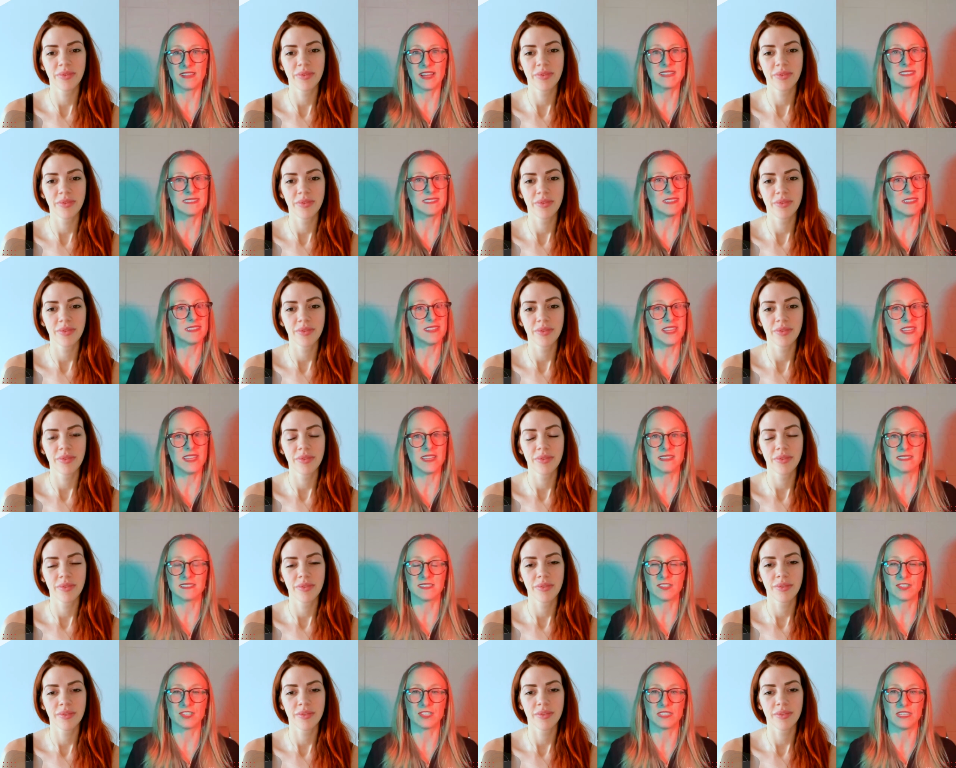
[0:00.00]
Speaker 1: that's the thing
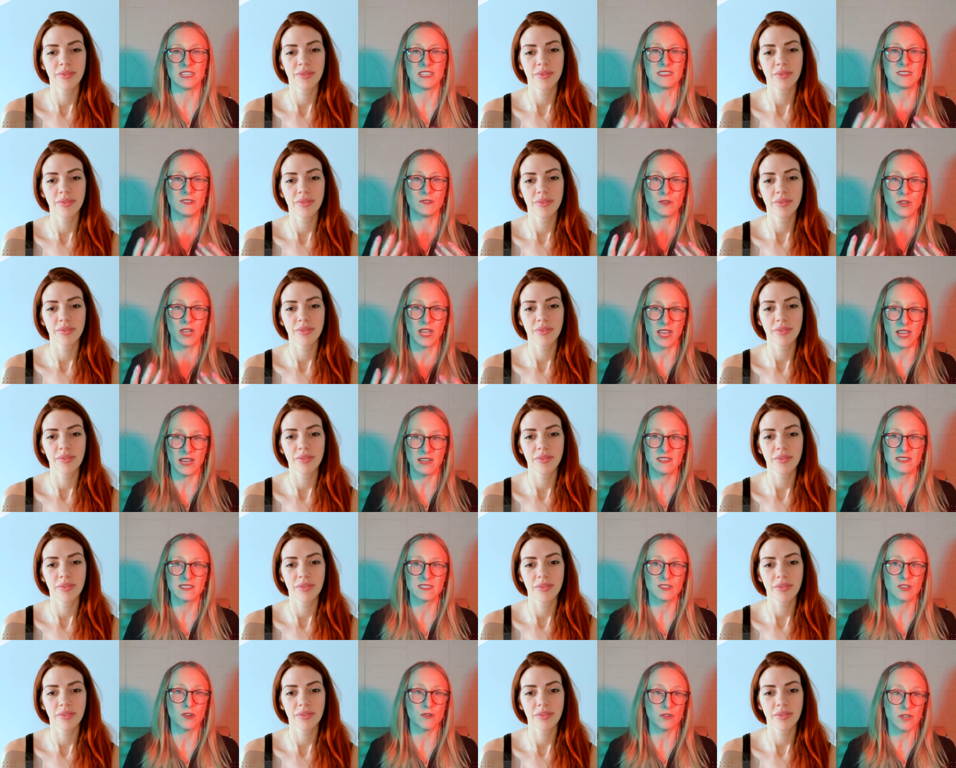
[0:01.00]
is it's just, it's okay to
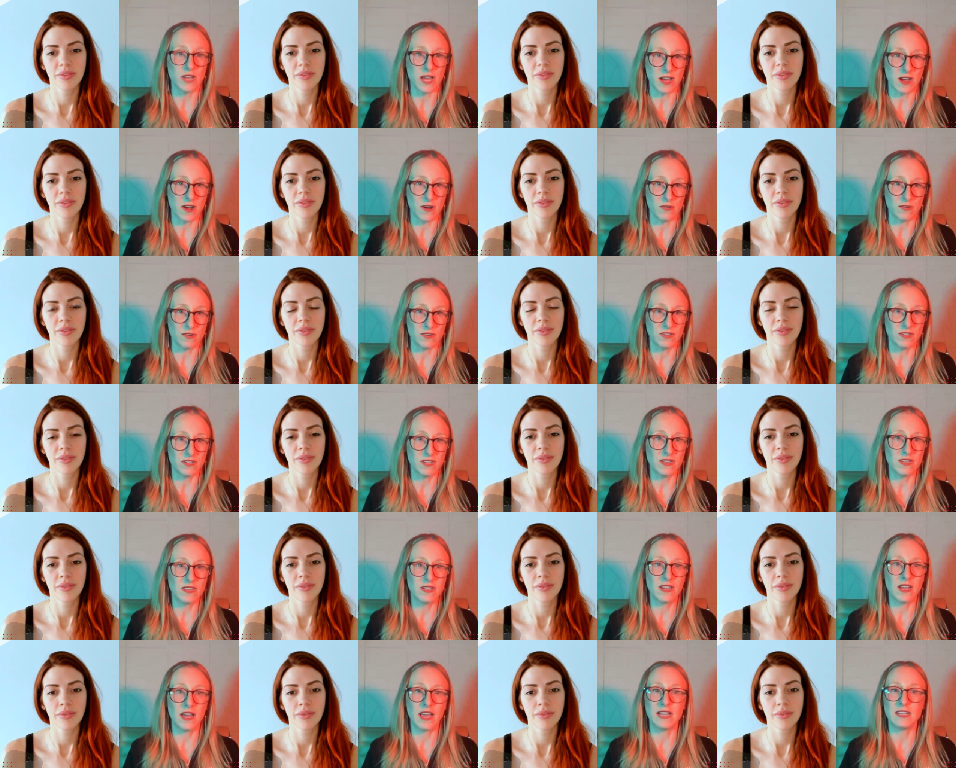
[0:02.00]
slow down.
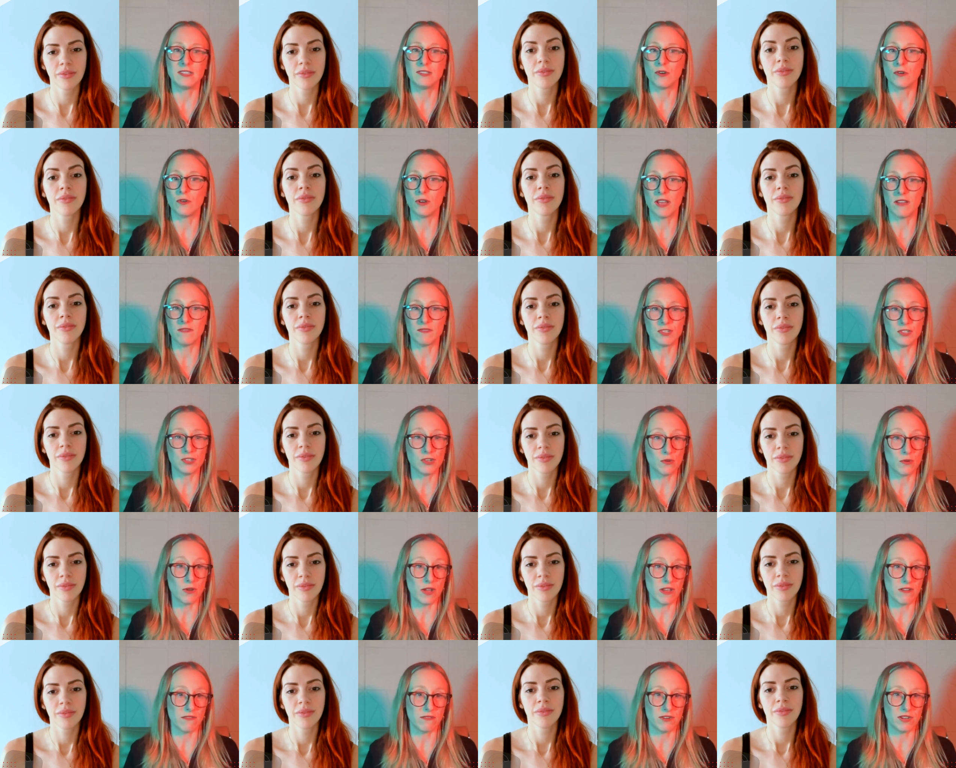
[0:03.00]
I don't have to know
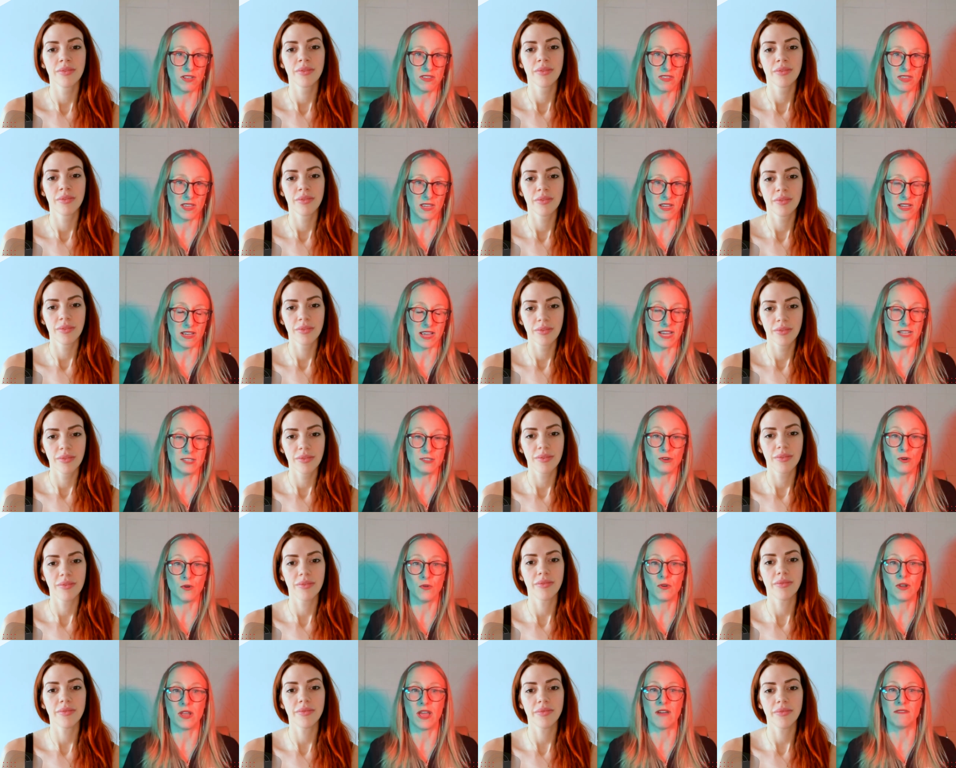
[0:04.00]
everything. I
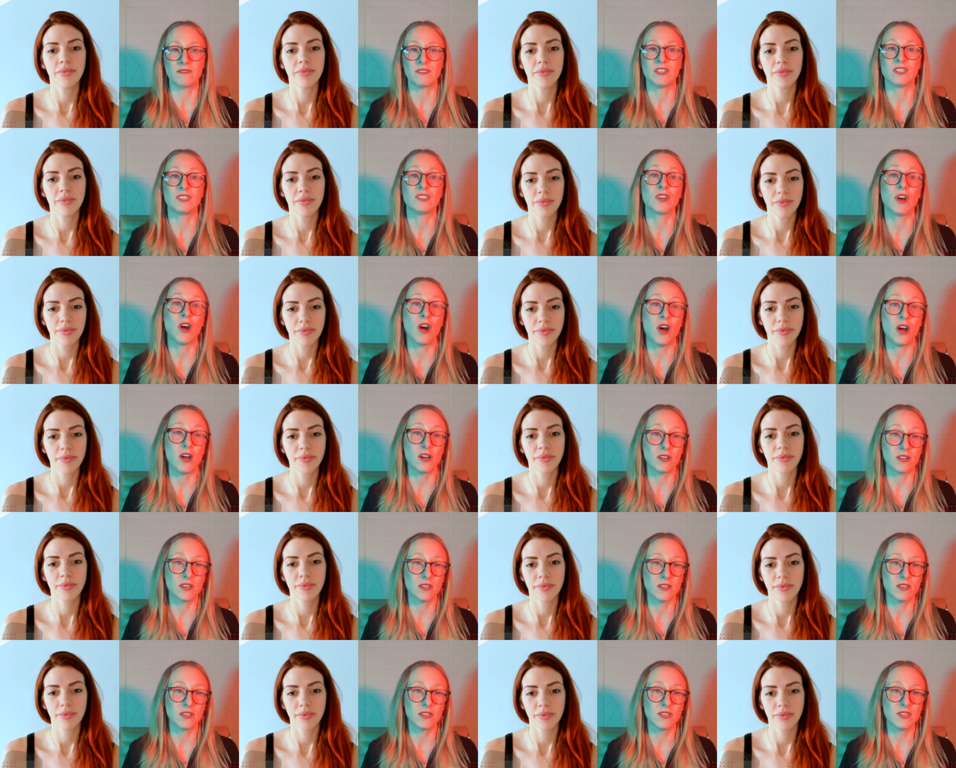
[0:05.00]
don't have to talk
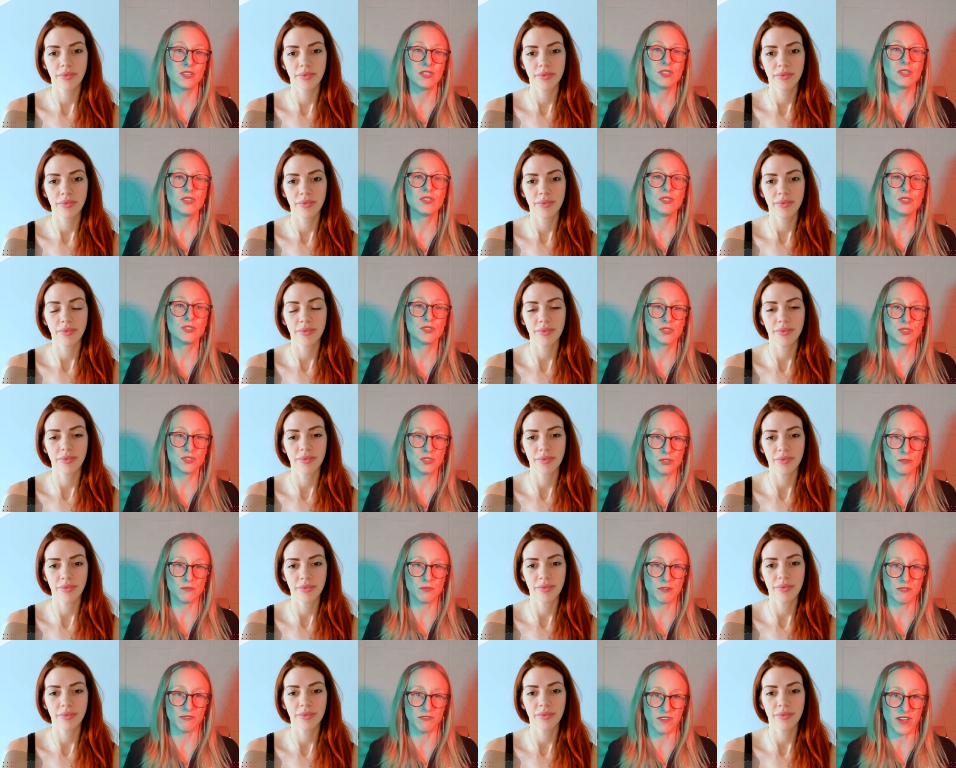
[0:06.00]
mm.
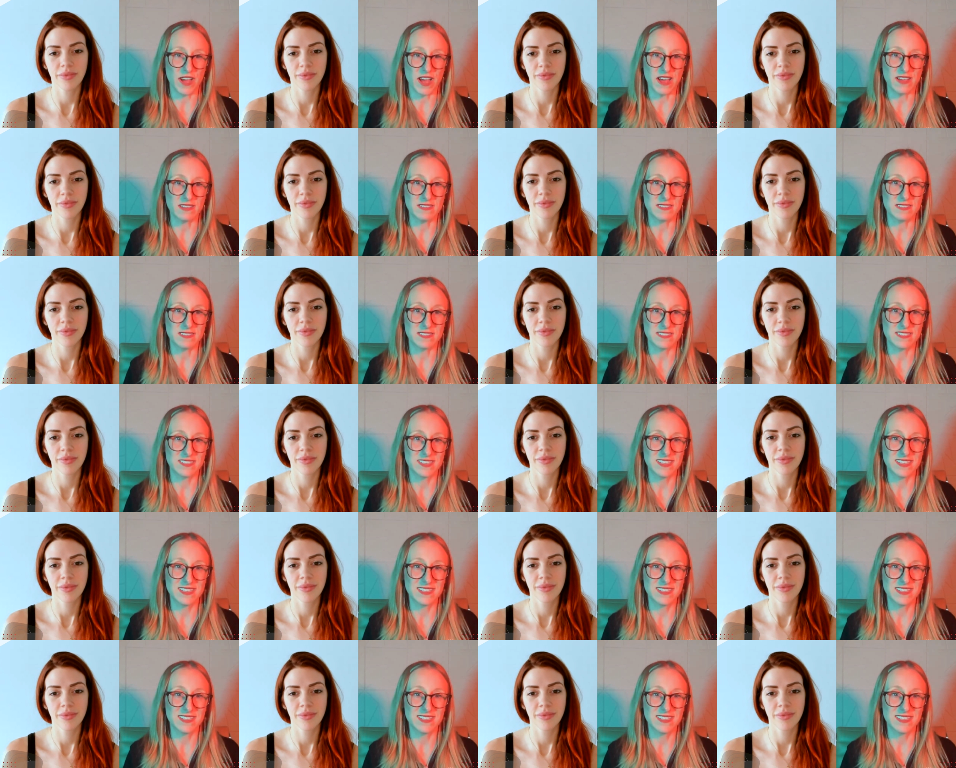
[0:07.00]
super fast.